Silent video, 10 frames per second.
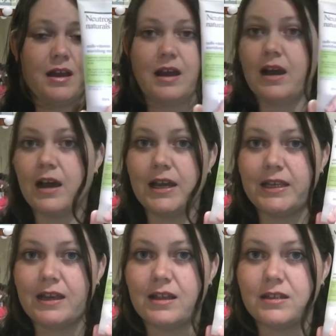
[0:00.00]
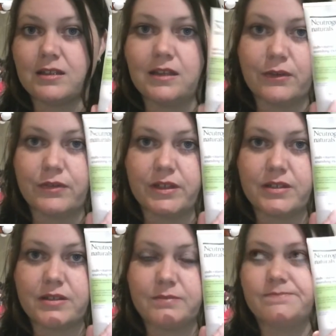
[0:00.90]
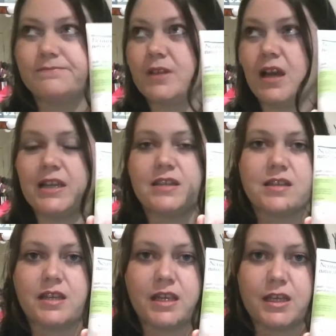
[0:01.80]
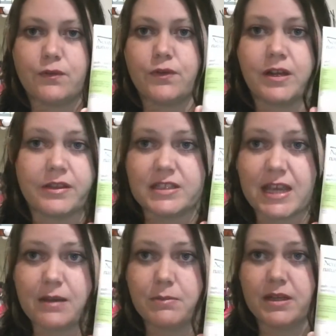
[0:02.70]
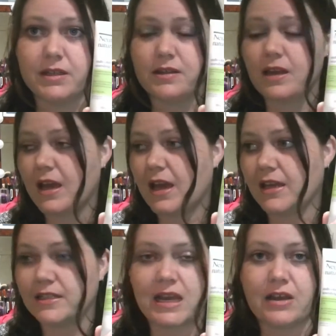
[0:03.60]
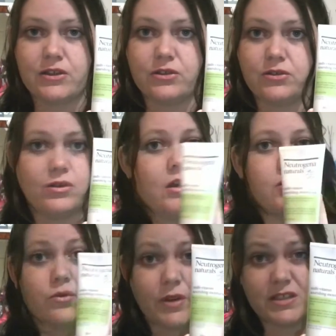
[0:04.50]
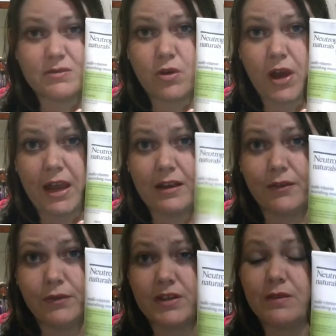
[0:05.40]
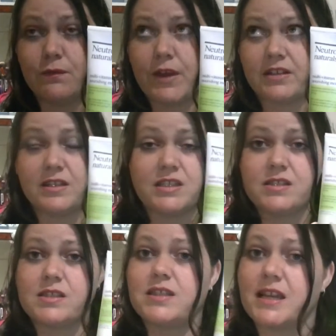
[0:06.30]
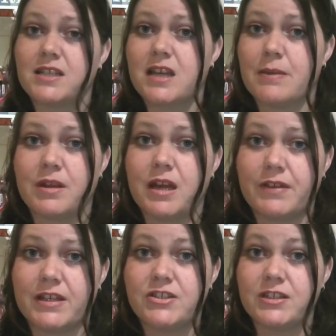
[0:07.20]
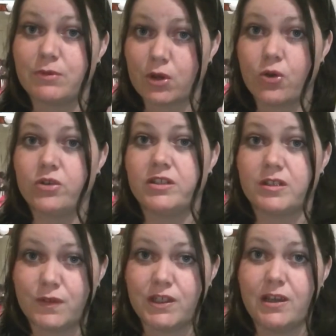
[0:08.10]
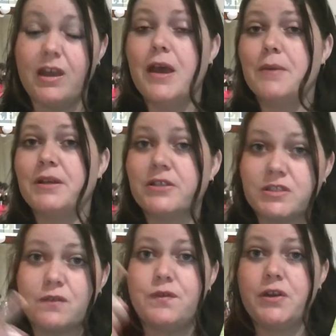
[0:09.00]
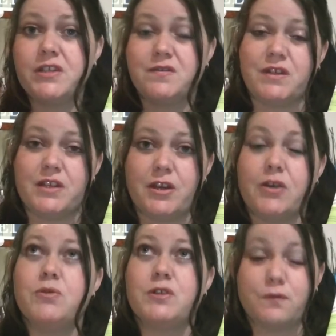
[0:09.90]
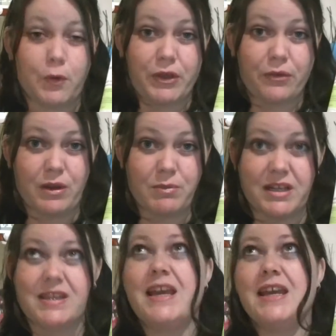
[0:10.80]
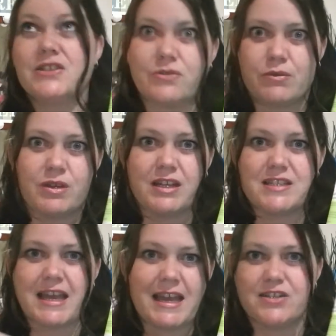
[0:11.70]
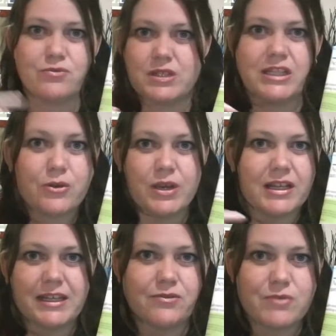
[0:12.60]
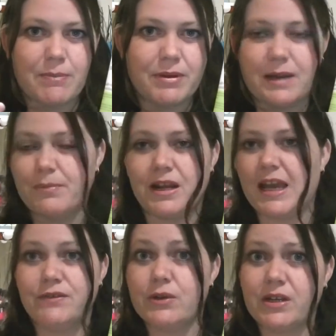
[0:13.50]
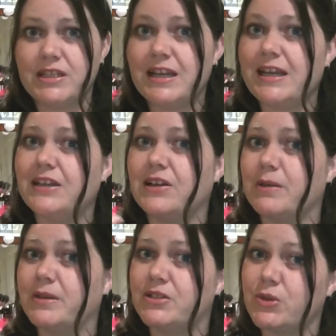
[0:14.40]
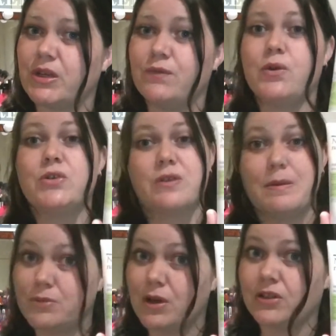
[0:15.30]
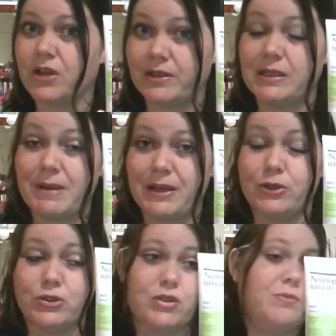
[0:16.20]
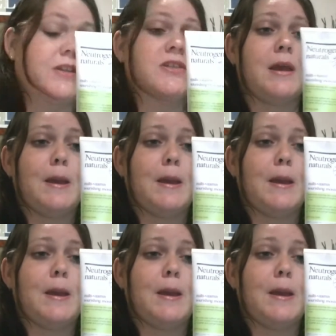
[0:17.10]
I love this. I could sit here for another 10 minutes and tell you the reason why I love this. In fact, this is the second time that I've actually recorded this video because the first video was 43 minutes, so I realized I had to really quickly wrap it up, and I have no idea how long I've been talking for, so I'm not going to bang on too much.